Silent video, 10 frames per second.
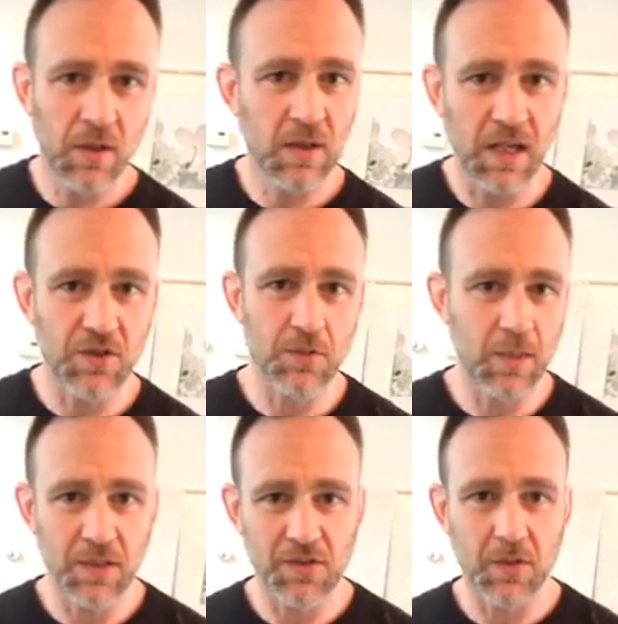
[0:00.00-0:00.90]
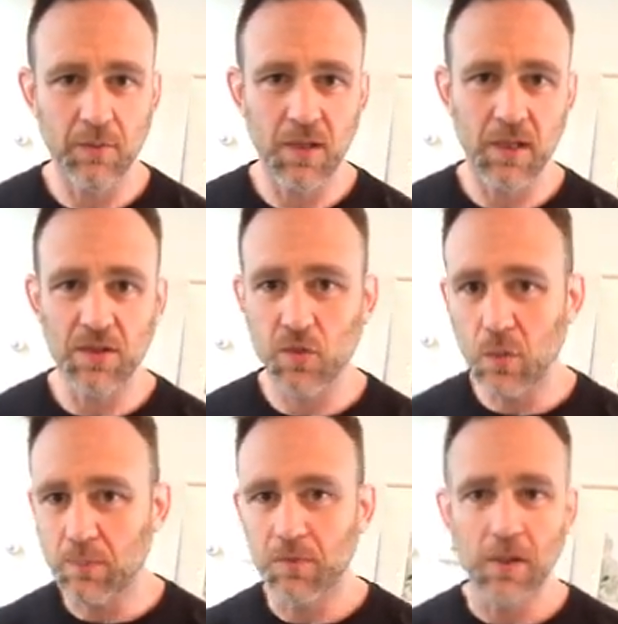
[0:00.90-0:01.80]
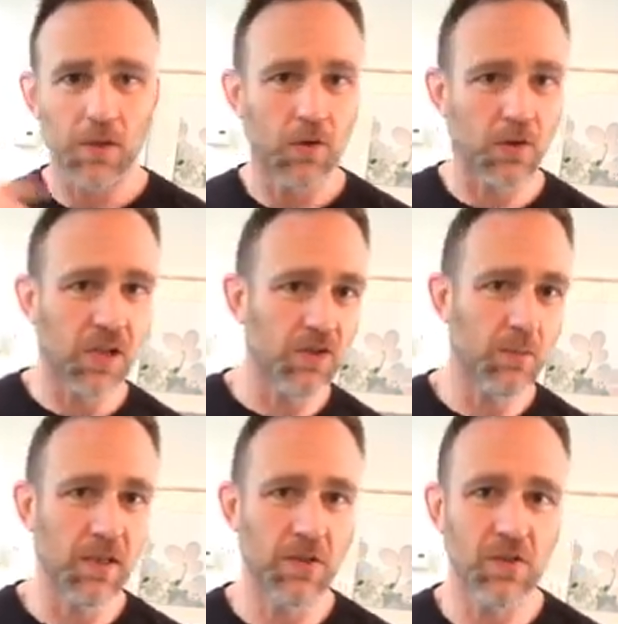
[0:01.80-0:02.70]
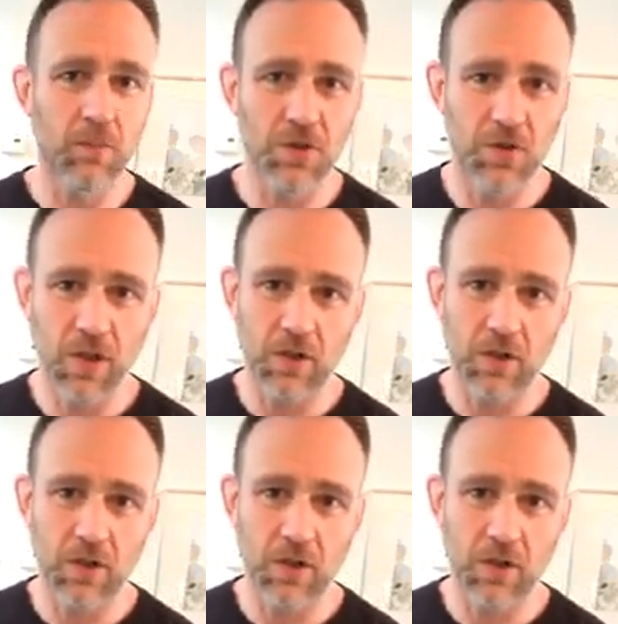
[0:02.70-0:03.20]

catches me in something and sweeps me or catches me in a submission,